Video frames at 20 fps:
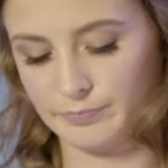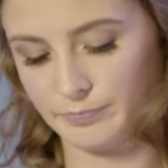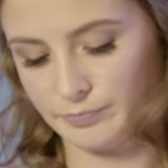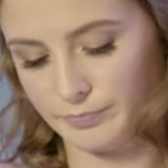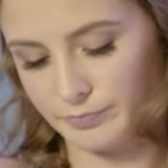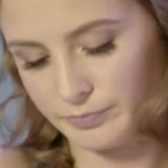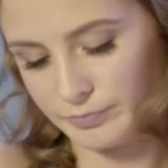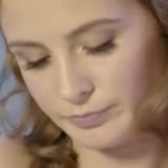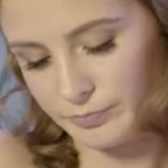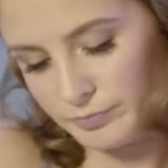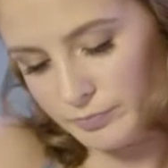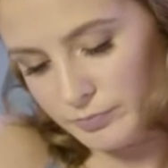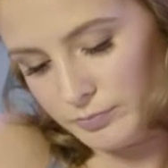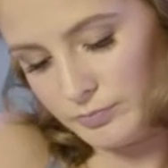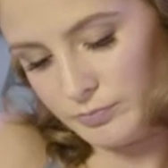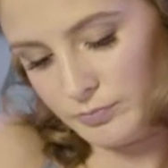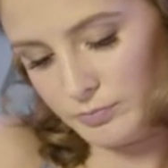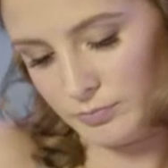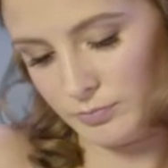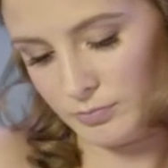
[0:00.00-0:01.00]

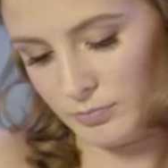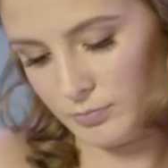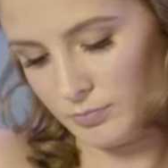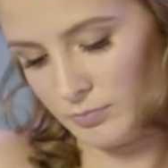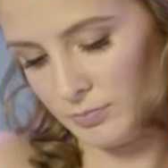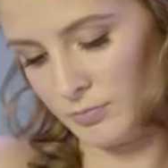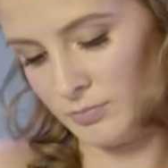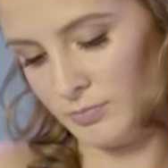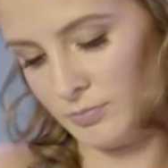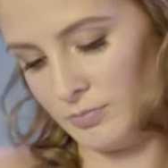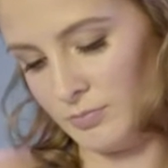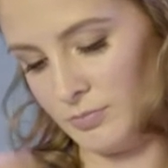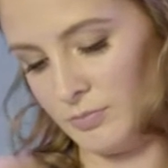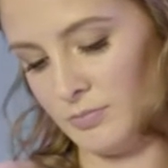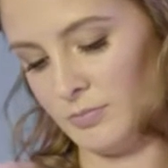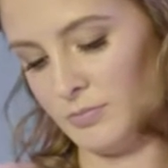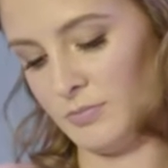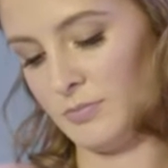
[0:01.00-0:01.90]
No one is speaking in this clip.